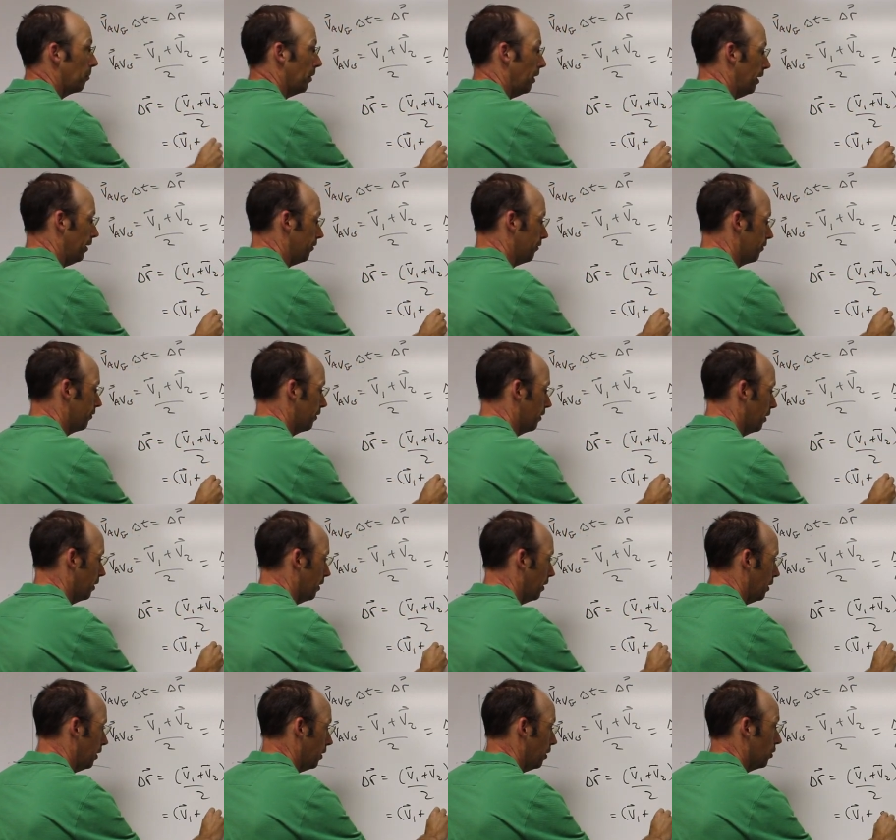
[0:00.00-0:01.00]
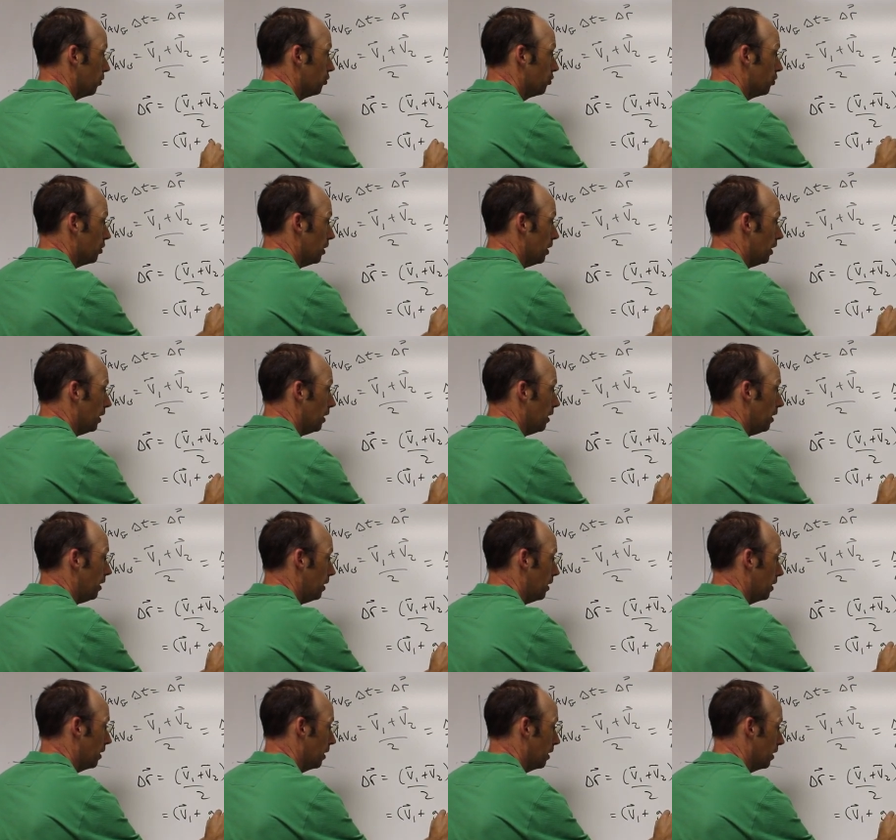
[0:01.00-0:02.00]
plus g
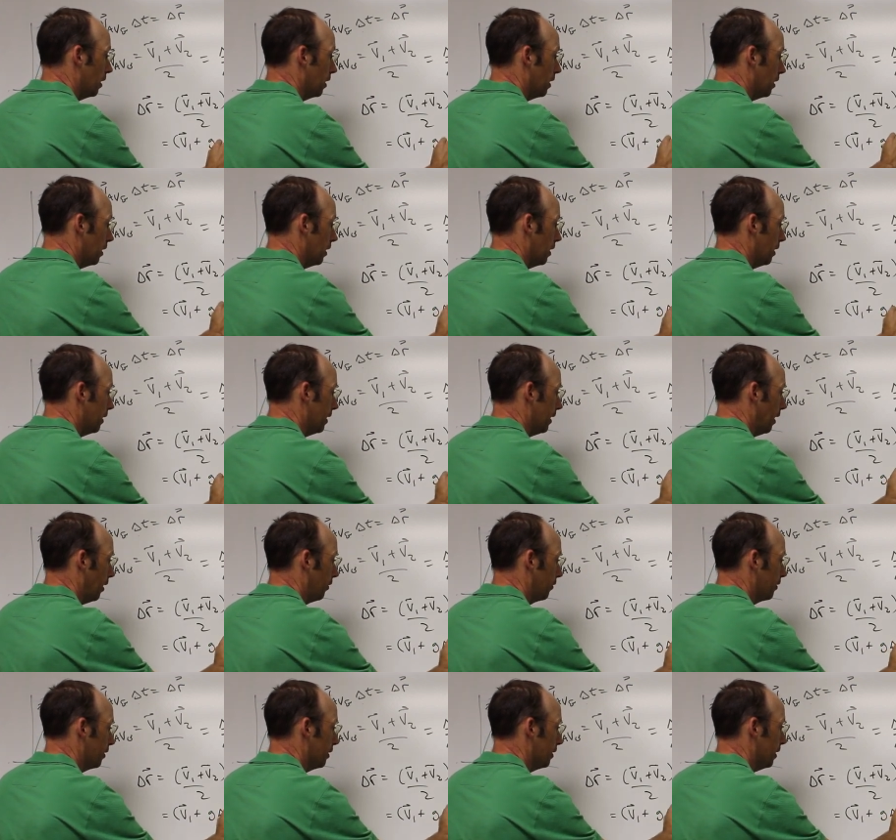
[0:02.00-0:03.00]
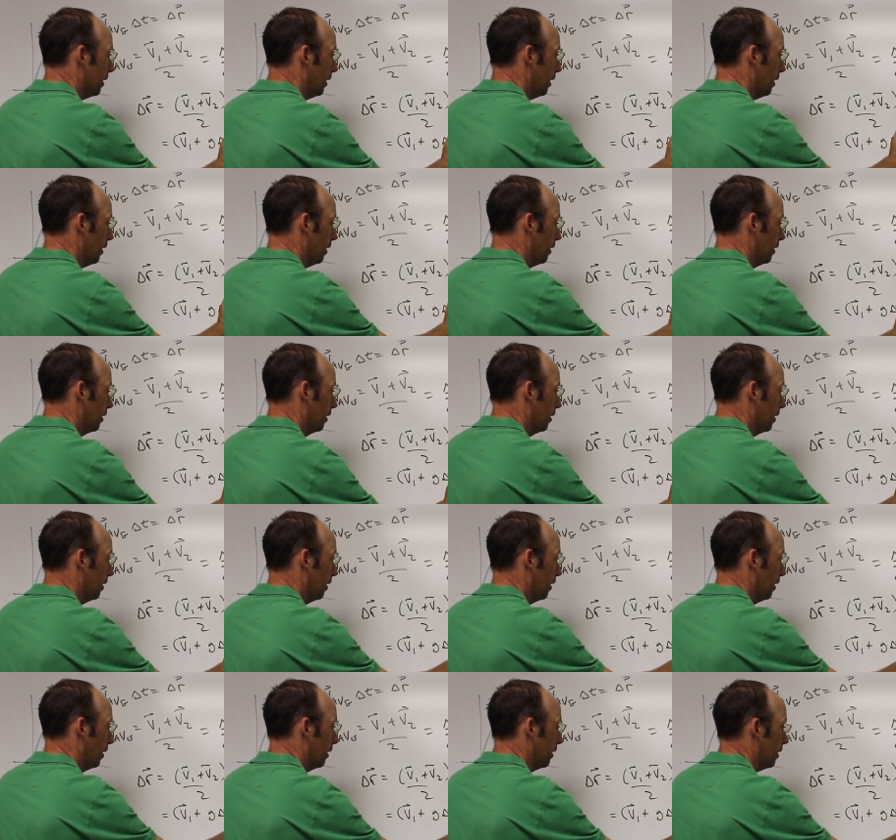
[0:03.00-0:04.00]
delta t
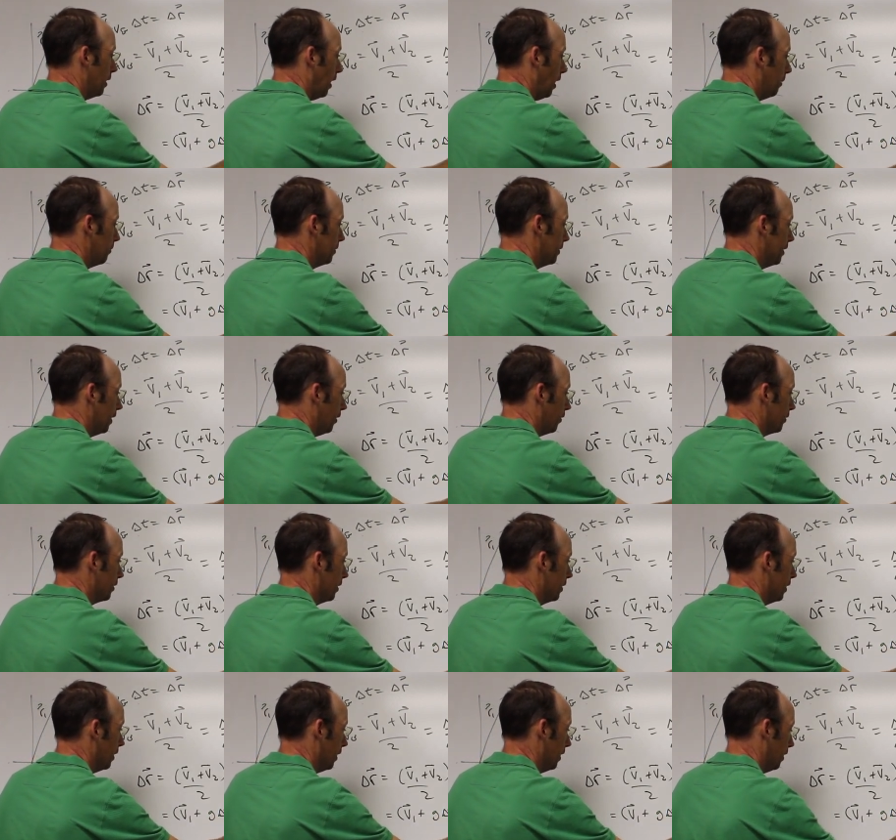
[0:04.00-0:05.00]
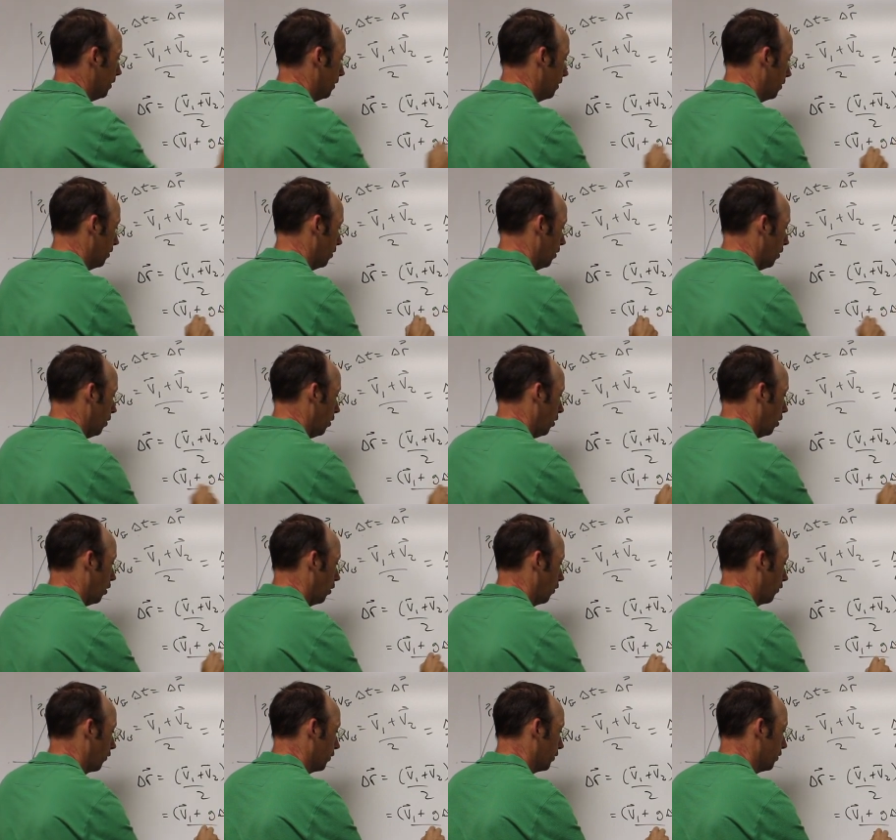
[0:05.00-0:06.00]
times delta t
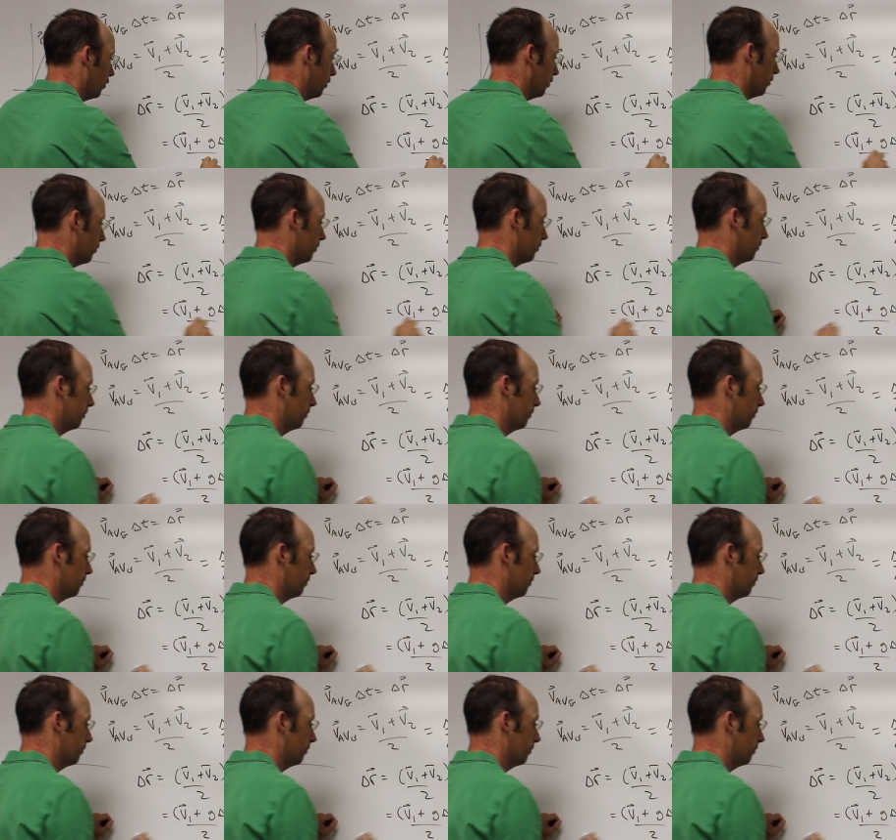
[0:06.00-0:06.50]
over 2.